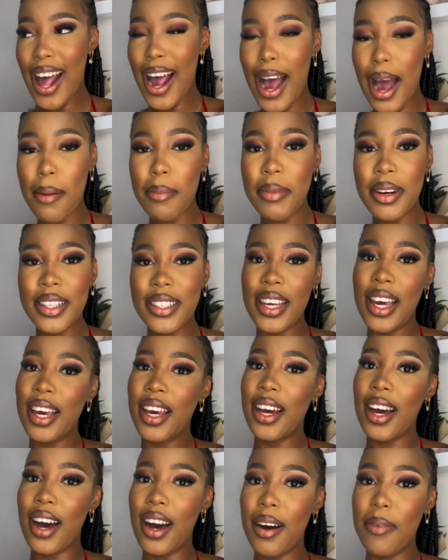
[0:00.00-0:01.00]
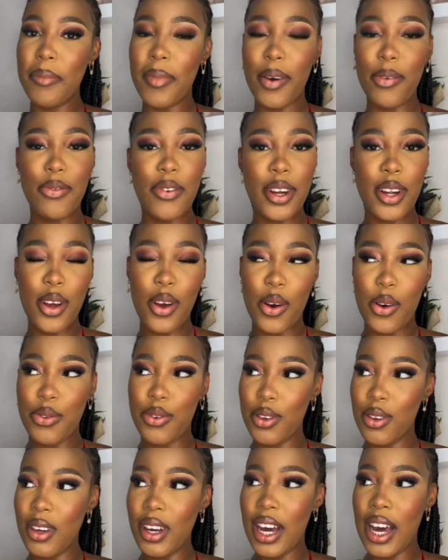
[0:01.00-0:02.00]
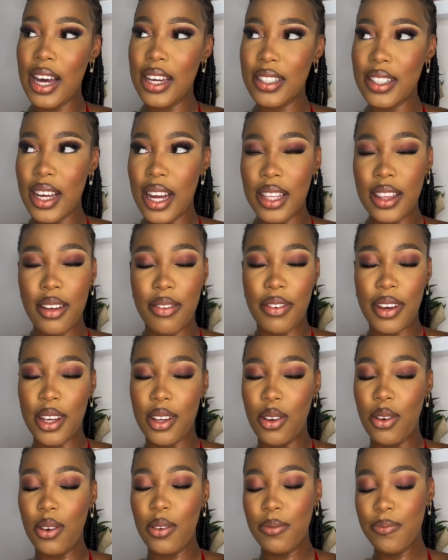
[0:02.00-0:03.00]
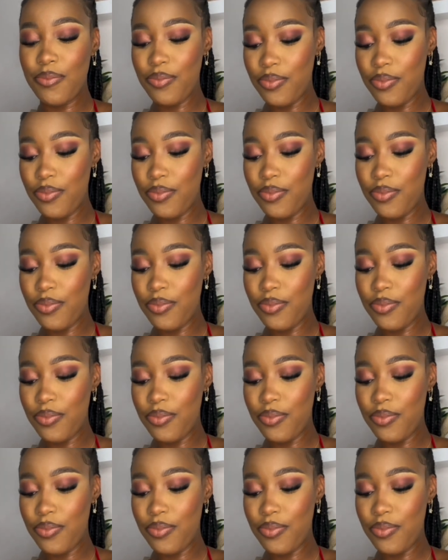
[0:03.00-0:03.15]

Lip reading: I'm gonna take a video for you guys at the venue